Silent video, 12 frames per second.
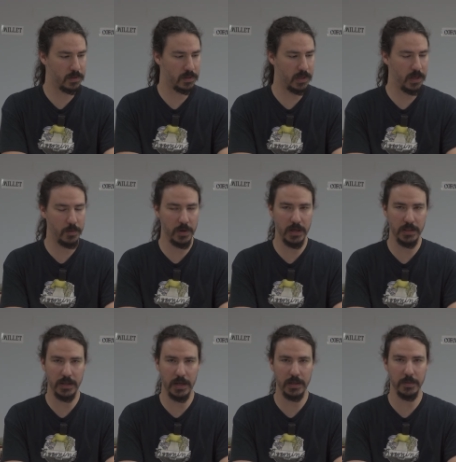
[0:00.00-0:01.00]
Today we're going
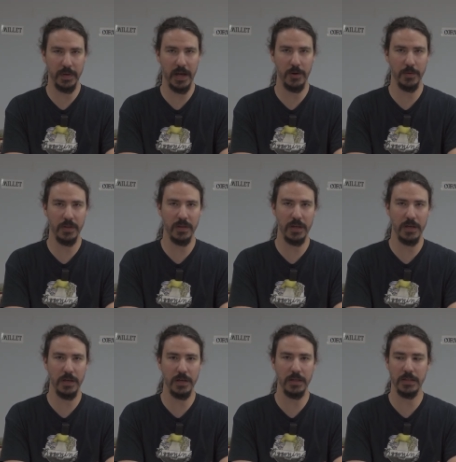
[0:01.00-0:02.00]
to talk about
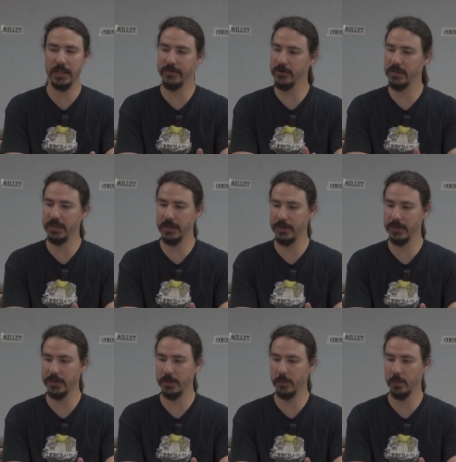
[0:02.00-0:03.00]
the
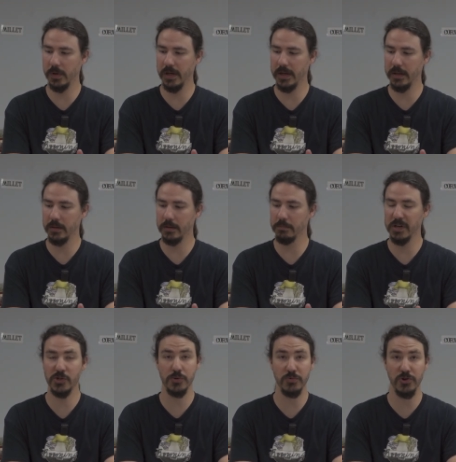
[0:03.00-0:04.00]
differences with
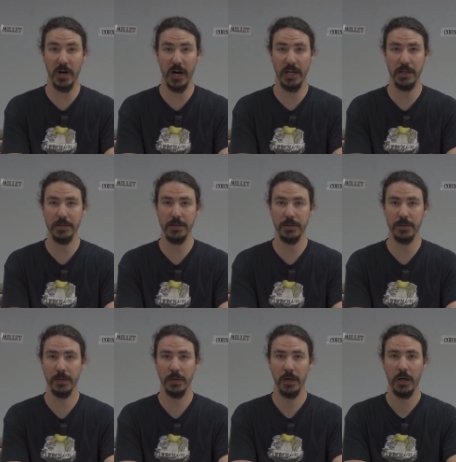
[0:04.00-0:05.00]
mushroom
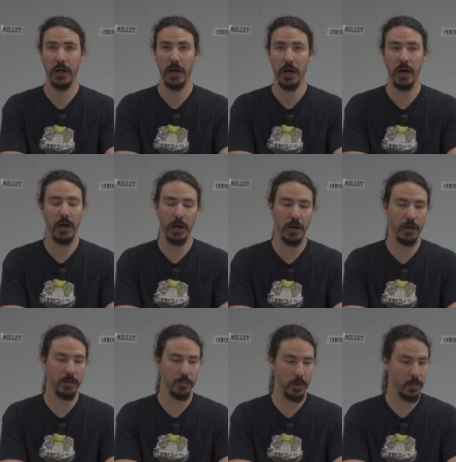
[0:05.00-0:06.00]
grains.
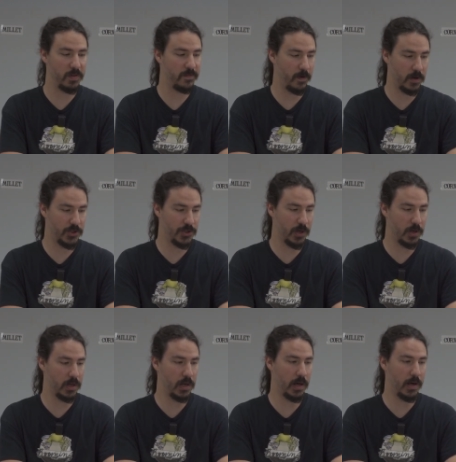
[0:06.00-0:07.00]
Um, when we first
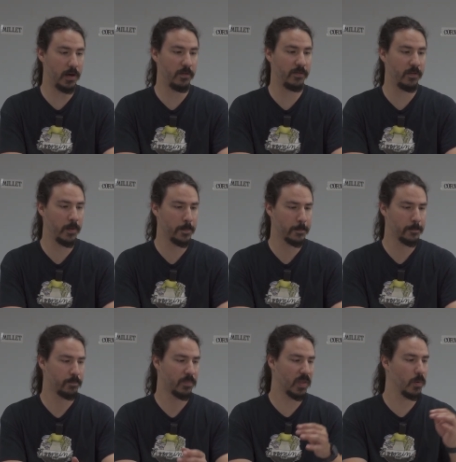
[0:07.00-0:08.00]
started off,
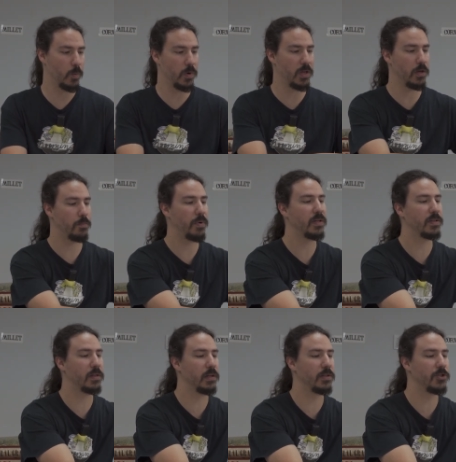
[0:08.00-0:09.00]
we
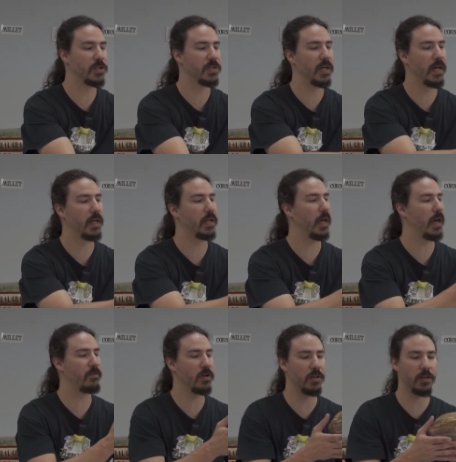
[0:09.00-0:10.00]
basically just had
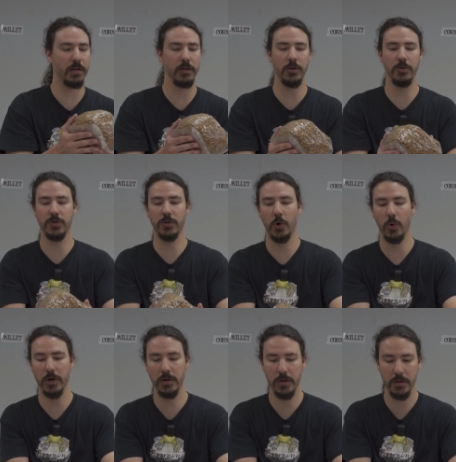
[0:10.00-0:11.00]
everything use
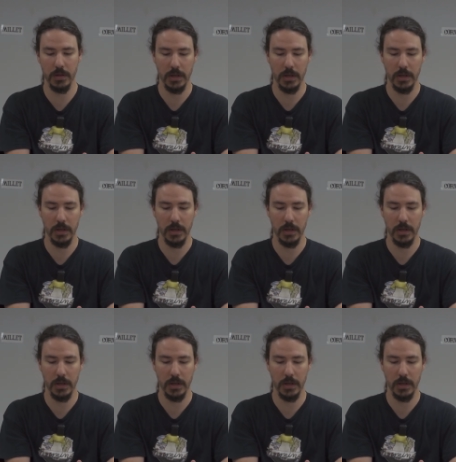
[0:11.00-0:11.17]
corn.